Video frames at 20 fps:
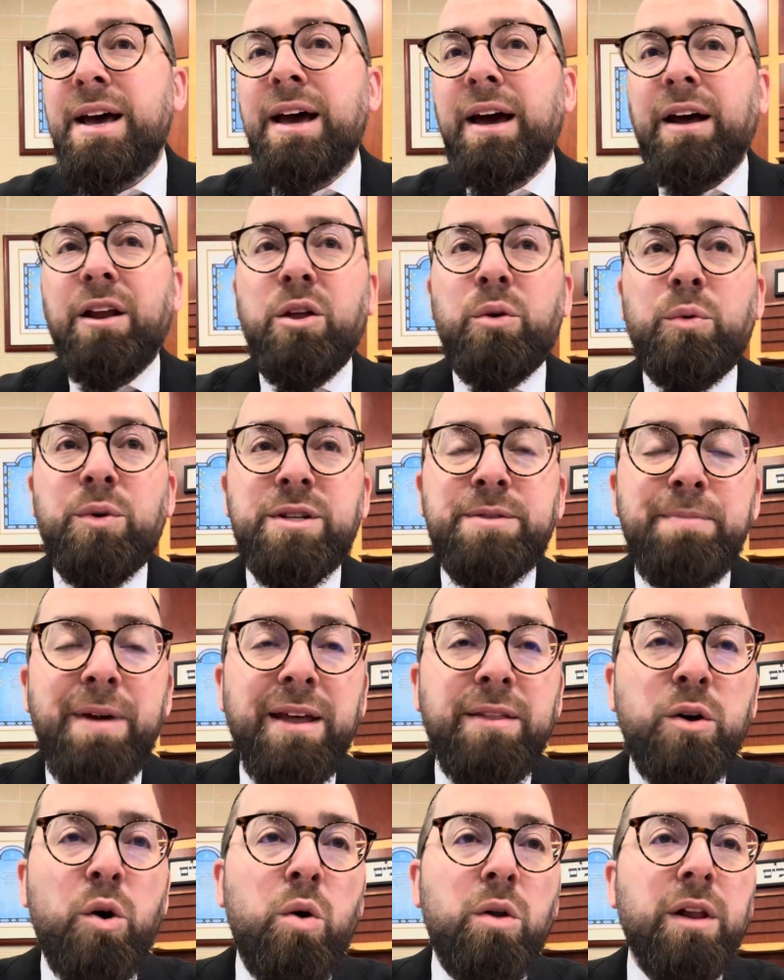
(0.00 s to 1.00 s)
in other words, made
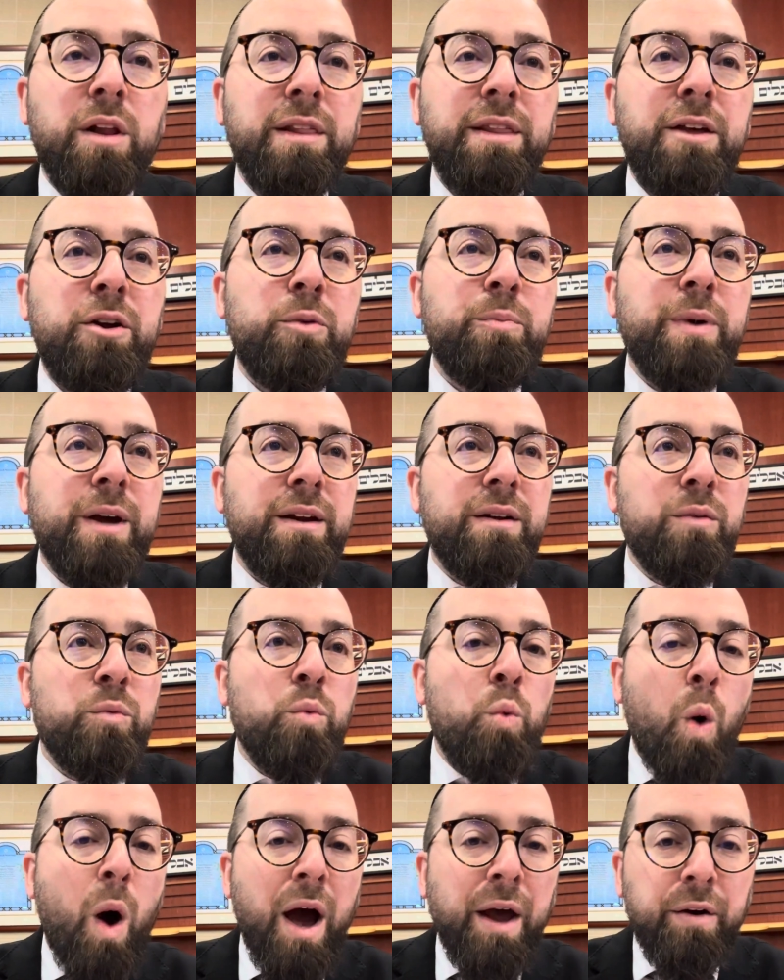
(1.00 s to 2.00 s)
the hole a little bit
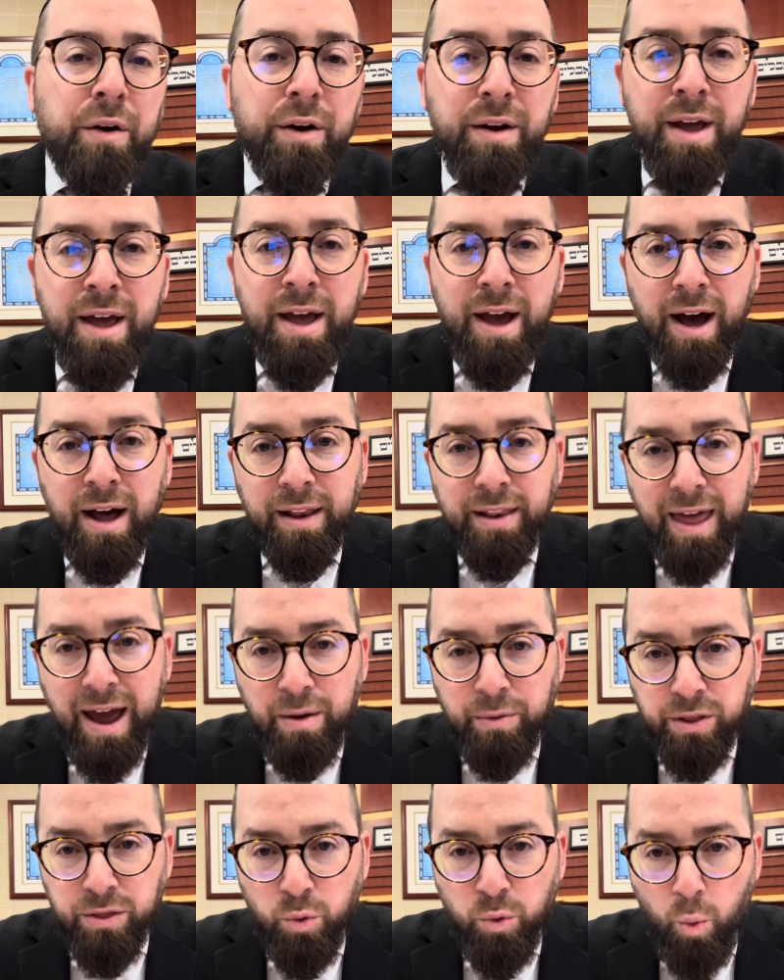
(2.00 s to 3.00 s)
wider,
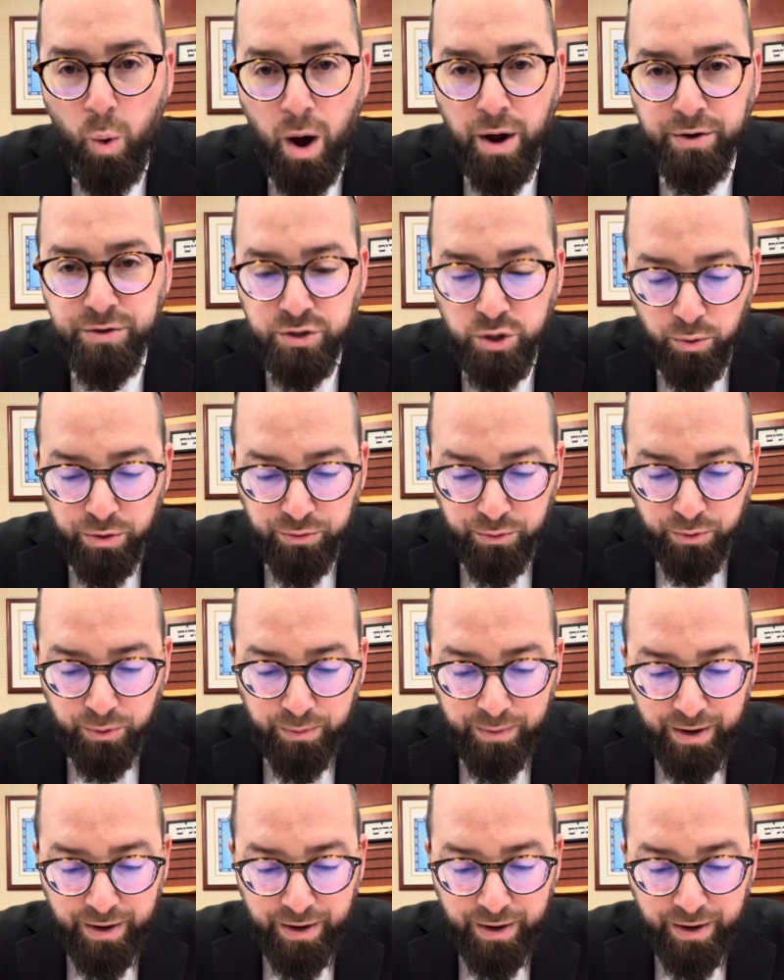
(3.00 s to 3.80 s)
allowing the water to go through.